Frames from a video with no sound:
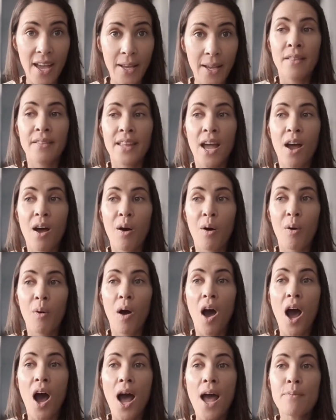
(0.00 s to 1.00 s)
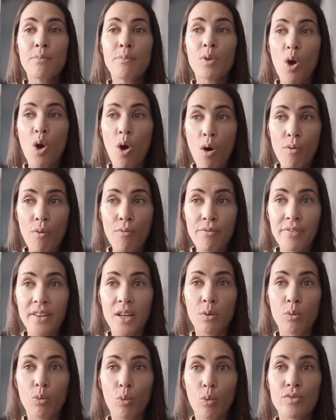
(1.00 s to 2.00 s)
Now, I'm
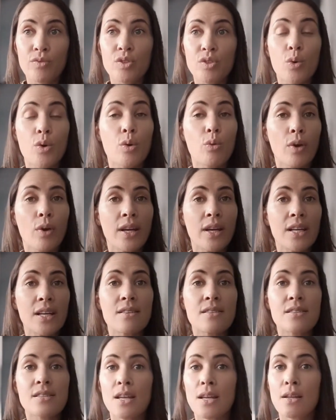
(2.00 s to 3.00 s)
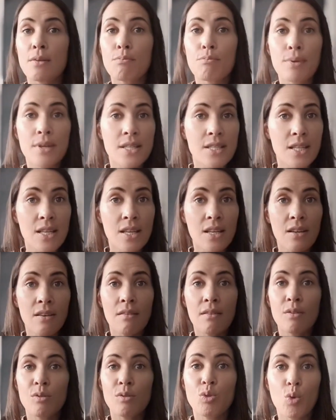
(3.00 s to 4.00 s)
confident with doing readings in busy,
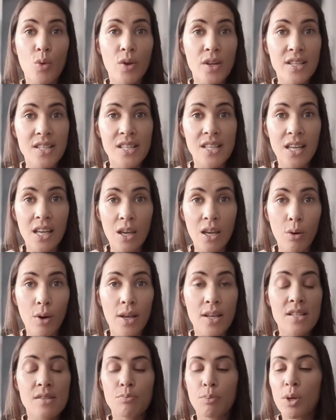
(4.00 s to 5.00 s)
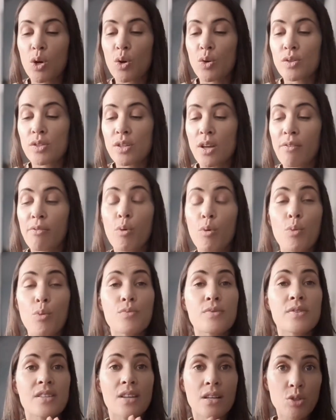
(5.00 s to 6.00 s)
noisy areas because I form
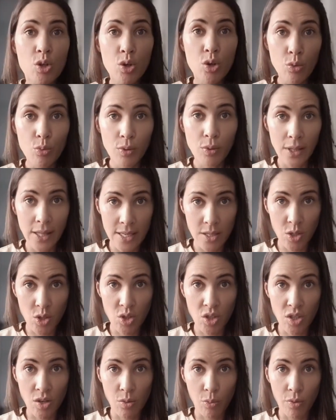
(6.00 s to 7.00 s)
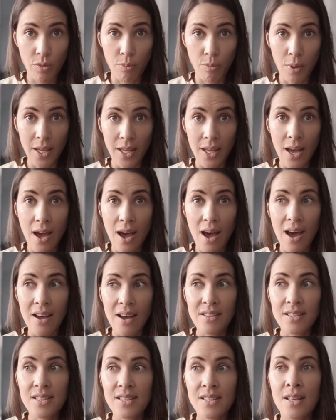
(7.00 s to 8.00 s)
such a good relationship with my
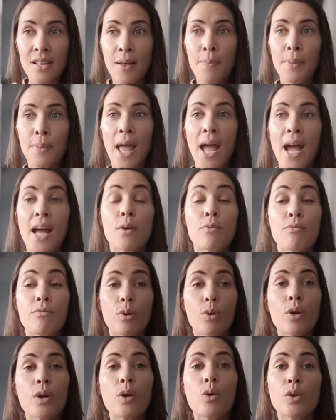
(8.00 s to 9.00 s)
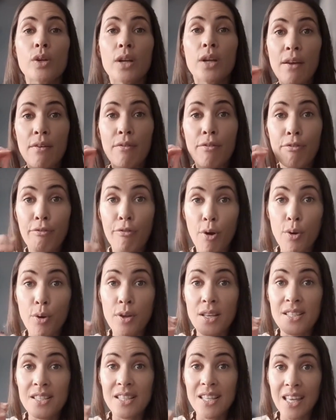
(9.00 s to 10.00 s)
cards, and I'm very good at
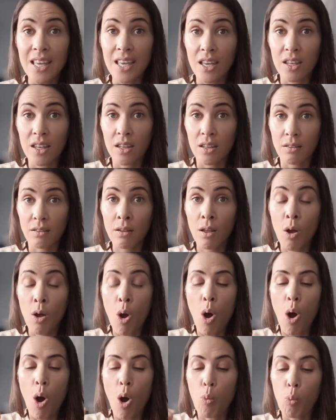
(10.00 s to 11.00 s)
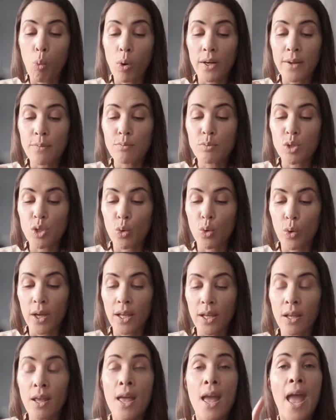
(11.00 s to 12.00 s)
focusing in on what I'm
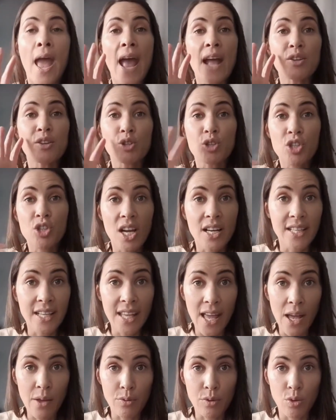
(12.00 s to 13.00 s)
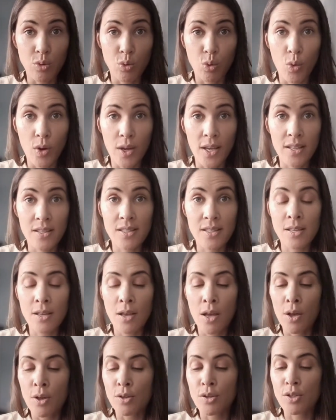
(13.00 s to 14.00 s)
doing and shutting out the noise.
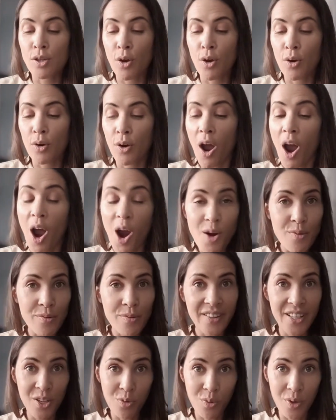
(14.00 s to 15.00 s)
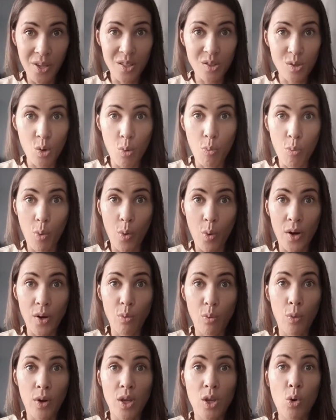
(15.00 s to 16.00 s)
So hopefully you'll get to a point
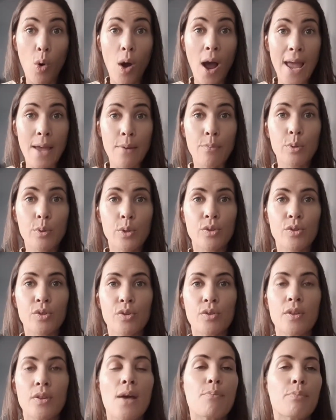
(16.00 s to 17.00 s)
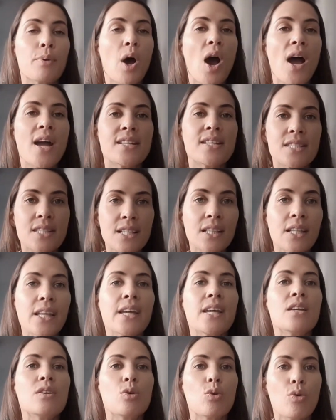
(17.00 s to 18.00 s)
where you're able to do that, but ideally
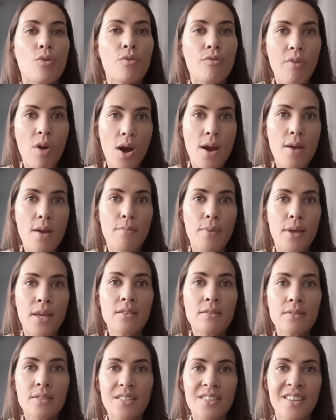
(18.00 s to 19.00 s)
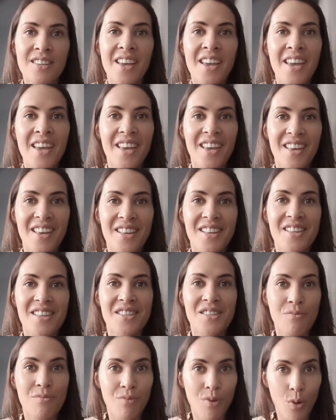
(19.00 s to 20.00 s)
your environment is
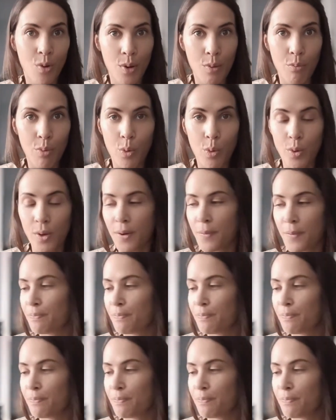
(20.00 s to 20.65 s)
very important.